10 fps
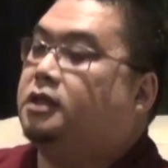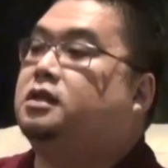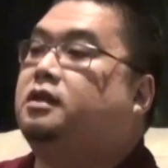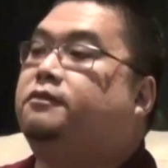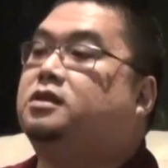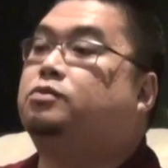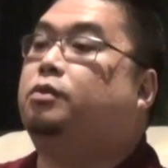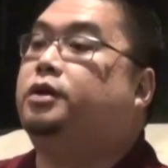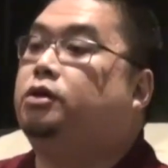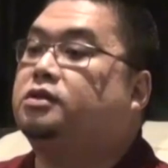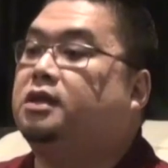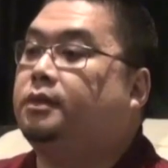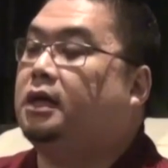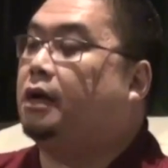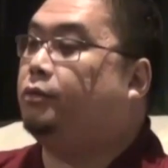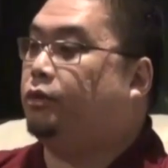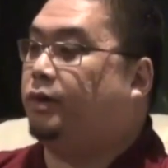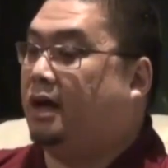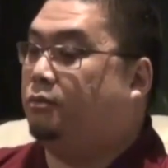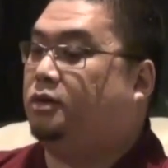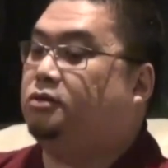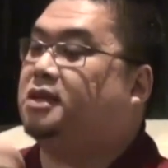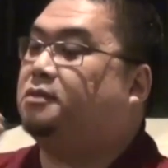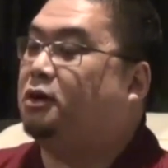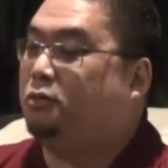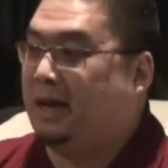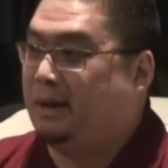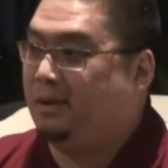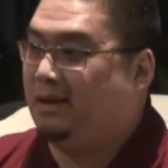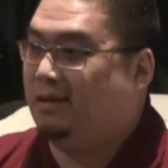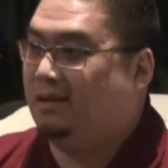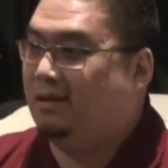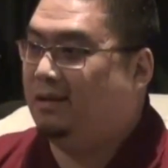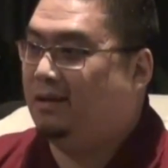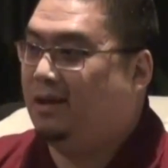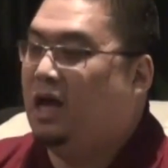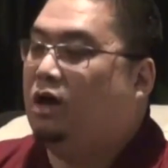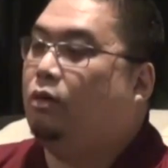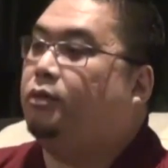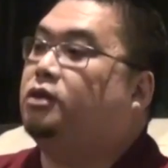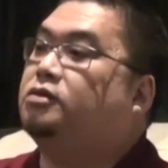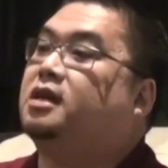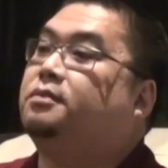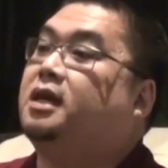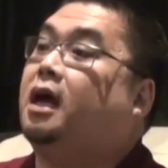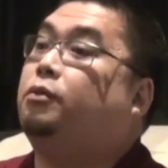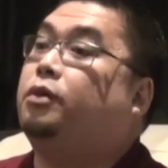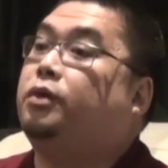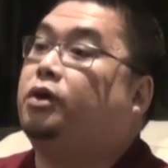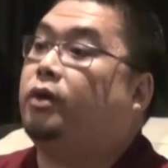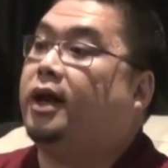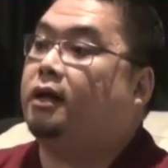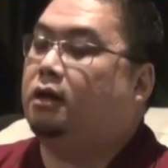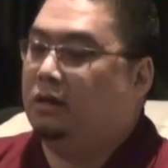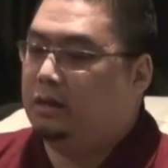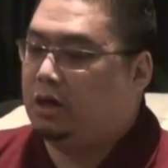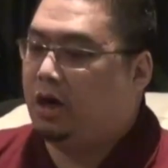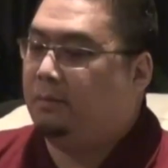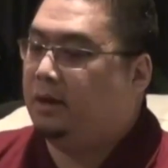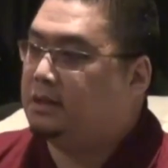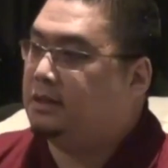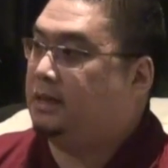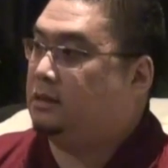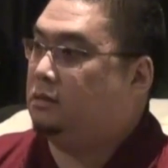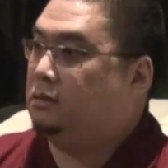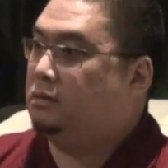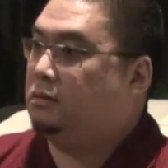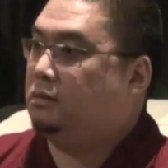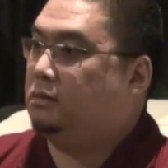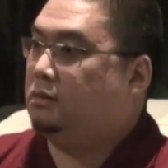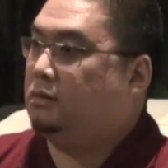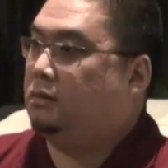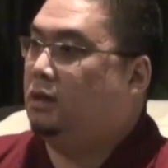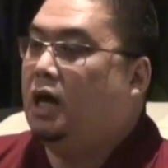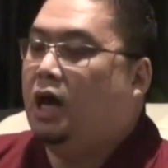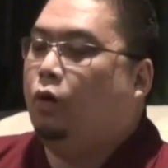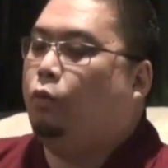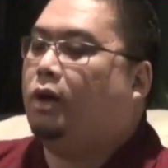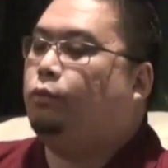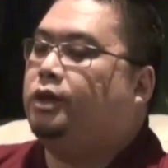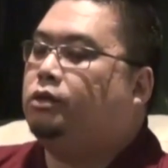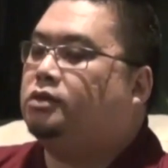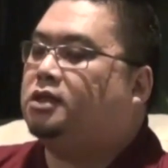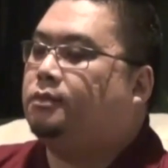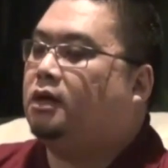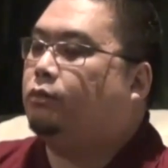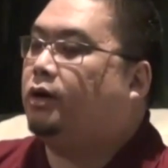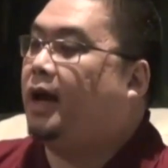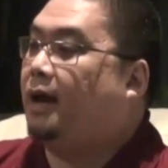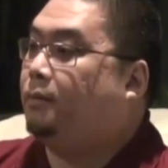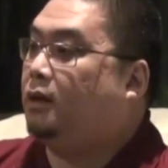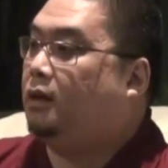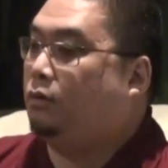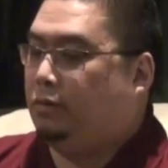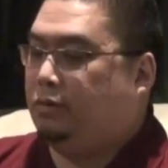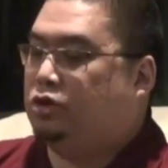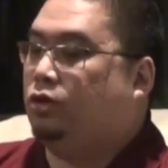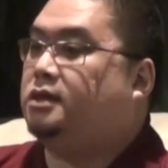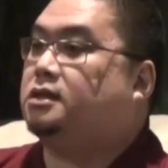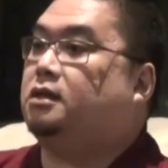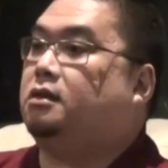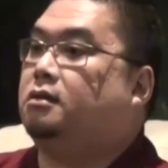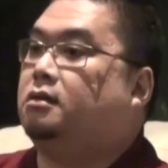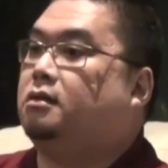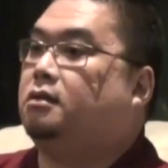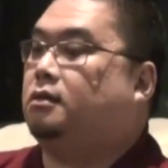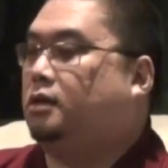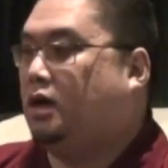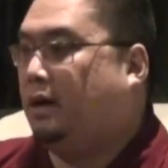There's a difference when we do something and regret and we do something and we're happy. When we do something and we regret, the karma is lessened. When we do something and we're happy or we rejoice in it, the